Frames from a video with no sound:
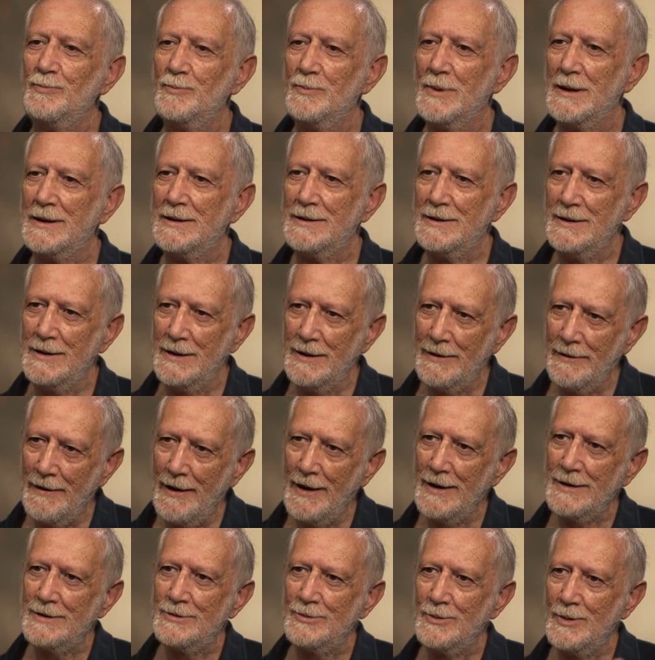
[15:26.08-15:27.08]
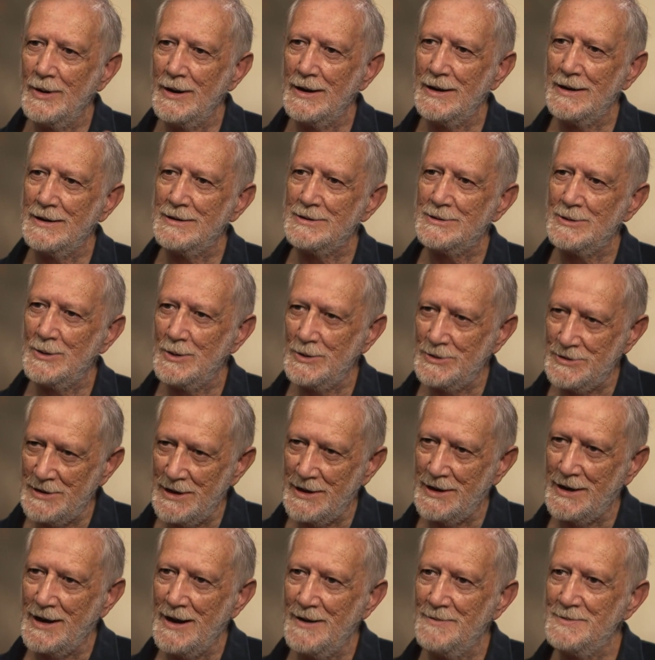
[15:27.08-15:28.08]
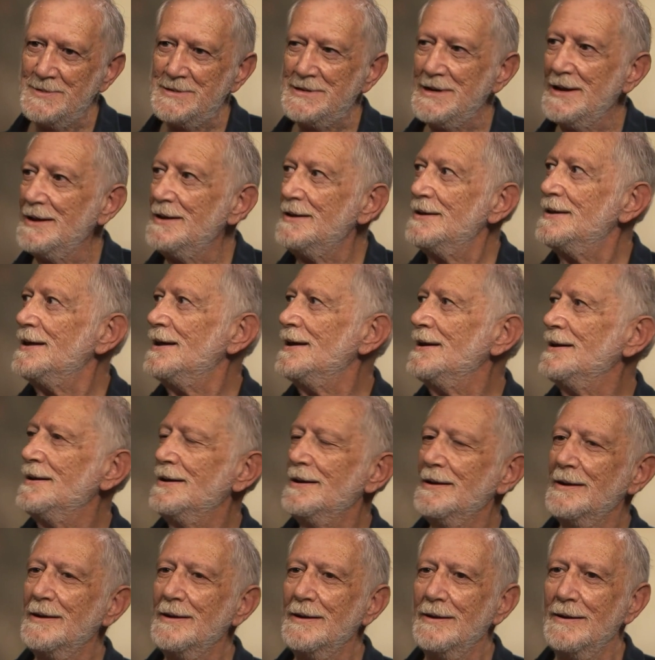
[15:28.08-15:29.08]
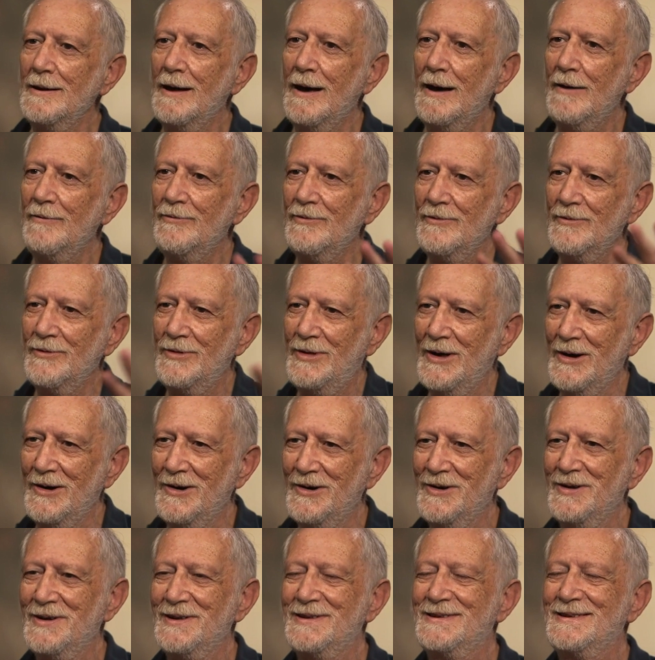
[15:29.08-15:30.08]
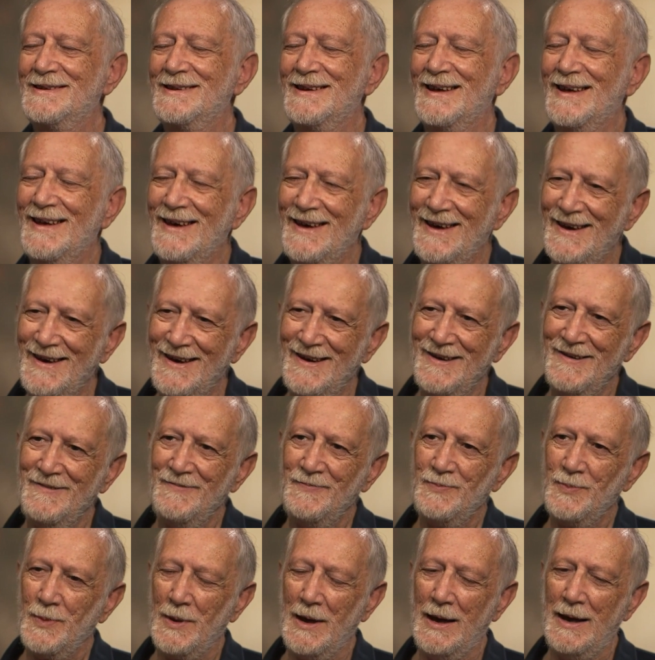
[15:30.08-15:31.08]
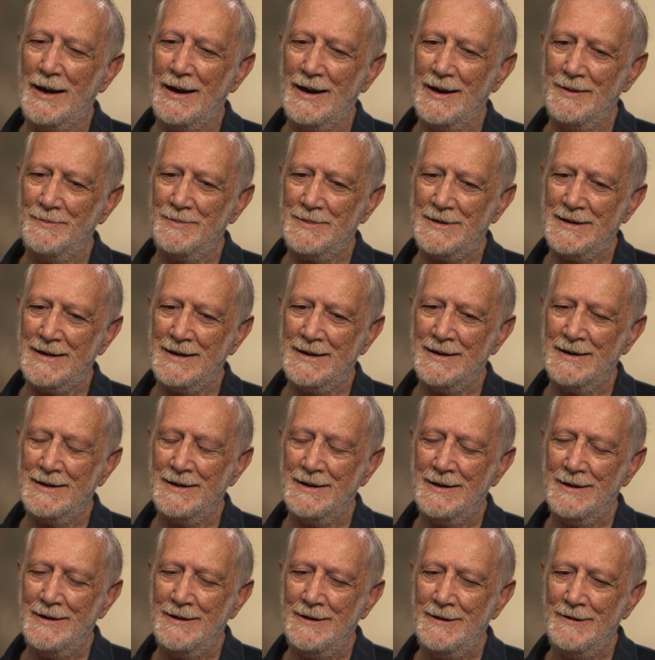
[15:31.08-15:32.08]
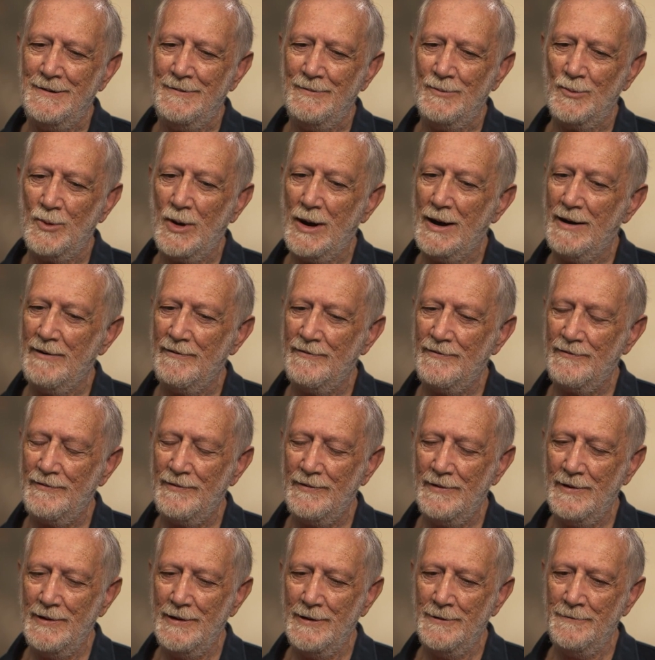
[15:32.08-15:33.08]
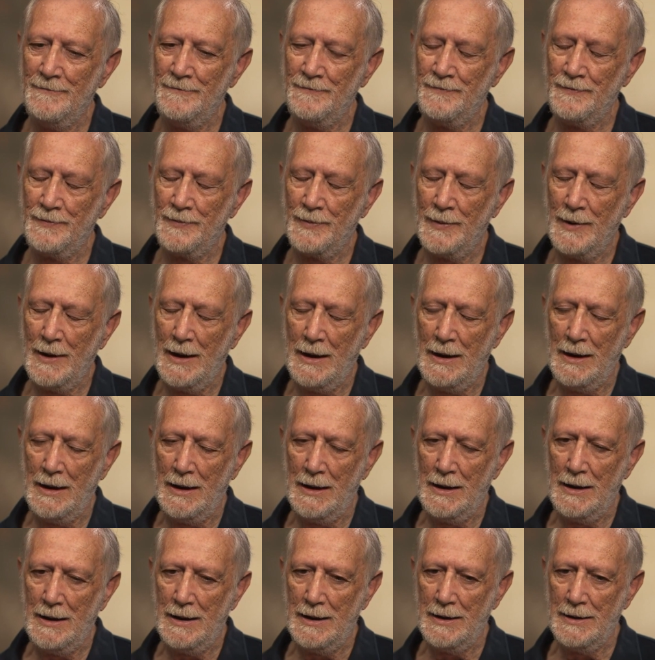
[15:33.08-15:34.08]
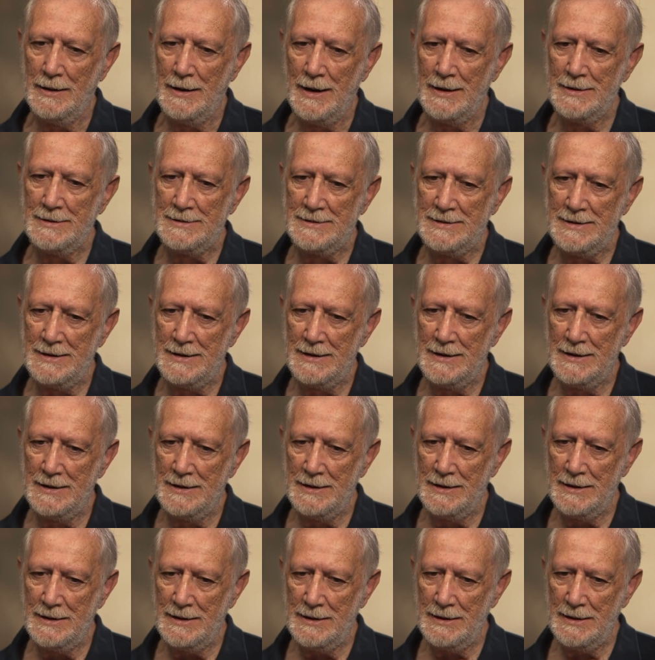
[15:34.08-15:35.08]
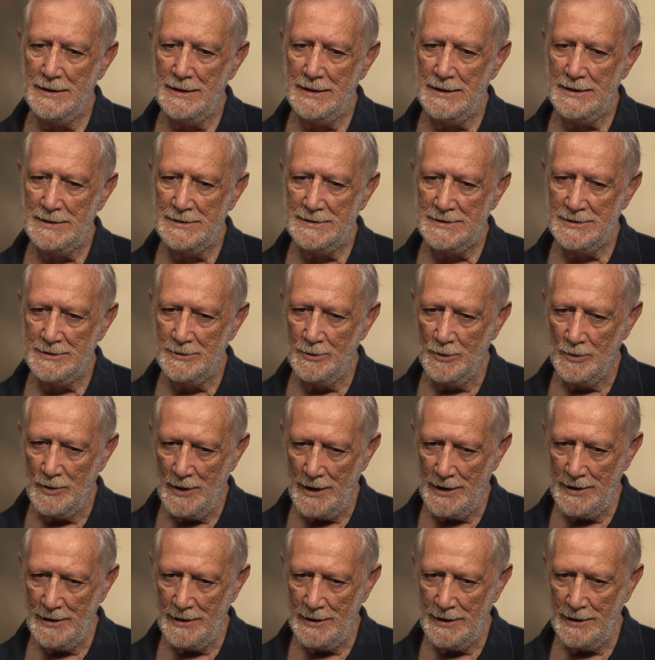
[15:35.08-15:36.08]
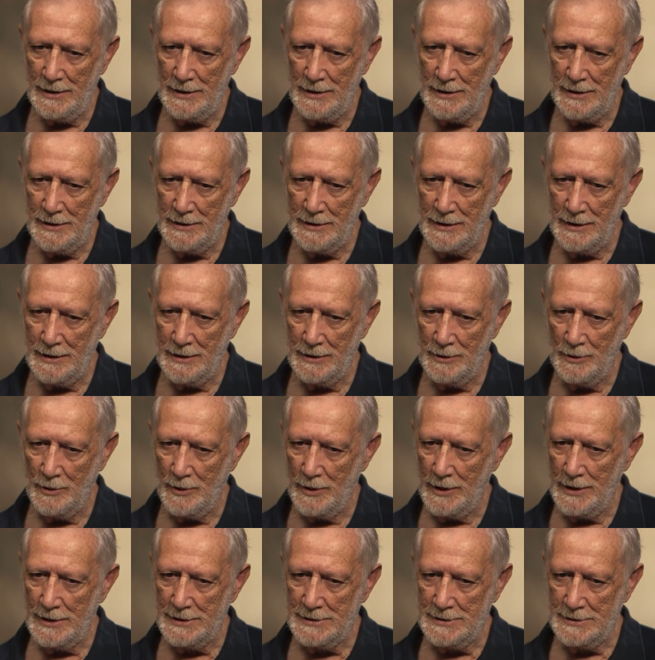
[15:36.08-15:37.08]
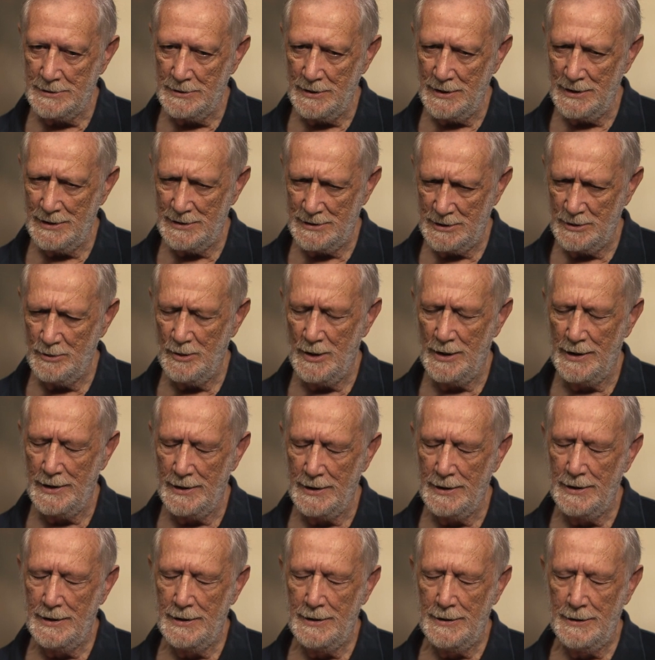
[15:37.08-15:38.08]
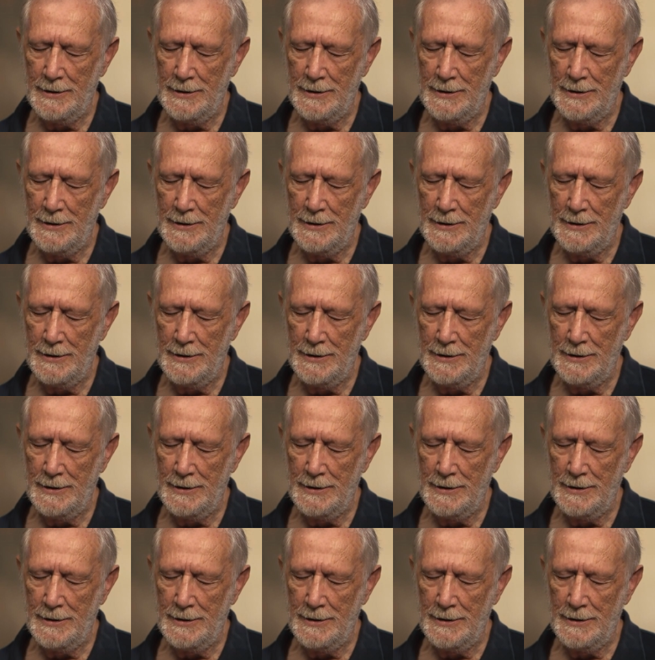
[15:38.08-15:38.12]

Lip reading: But a right-wing soldier comes in, then half of those are empty. We have in 1981, I think, or 81,